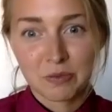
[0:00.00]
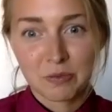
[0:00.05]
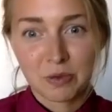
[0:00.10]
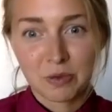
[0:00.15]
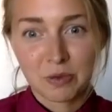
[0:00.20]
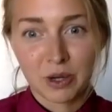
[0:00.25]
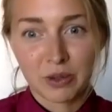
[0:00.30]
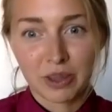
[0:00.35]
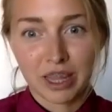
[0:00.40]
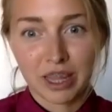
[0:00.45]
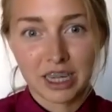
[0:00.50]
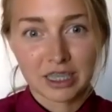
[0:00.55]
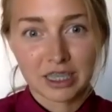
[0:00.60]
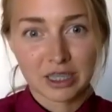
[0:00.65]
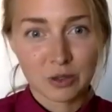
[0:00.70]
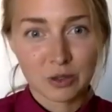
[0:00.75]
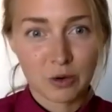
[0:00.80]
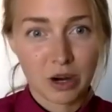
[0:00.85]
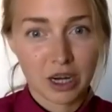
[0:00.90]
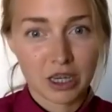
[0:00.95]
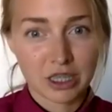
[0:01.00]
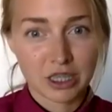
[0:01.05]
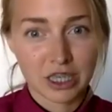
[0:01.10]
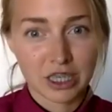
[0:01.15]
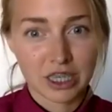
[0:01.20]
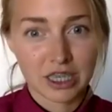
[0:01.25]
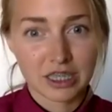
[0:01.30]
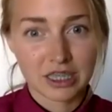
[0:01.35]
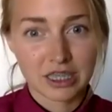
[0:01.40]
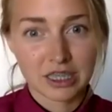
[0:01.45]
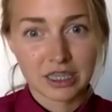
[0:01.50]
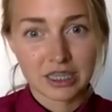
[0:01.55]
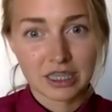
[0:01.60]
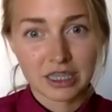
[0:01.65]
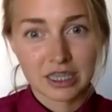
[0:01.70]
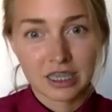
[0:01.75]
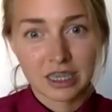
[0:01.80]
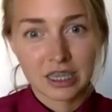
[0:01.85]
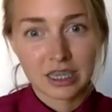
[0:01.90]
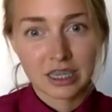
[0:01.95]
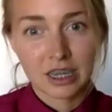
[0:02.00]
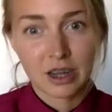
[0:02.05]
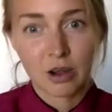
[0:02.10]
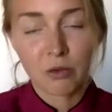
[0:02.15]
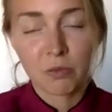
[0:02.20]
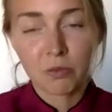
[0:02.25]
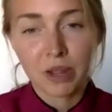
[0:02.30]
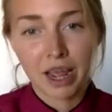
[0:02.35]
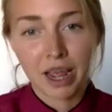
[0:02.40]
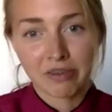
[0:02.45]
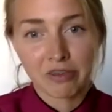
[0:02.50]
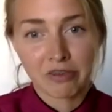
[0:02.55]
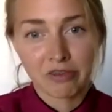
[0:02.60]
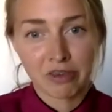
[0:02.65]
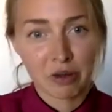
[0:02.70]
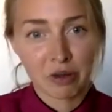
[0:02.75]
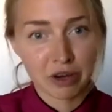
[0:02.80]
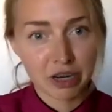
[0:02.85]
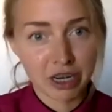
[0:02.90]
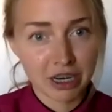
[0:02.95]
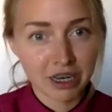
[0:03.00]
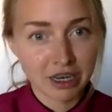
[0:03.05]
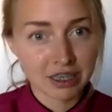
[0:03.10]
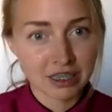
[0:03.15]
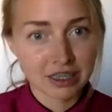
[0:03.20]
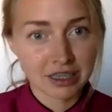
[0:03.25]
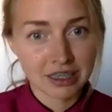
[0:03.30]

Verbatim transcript: What do we think a squash is? Oh, we have a voter.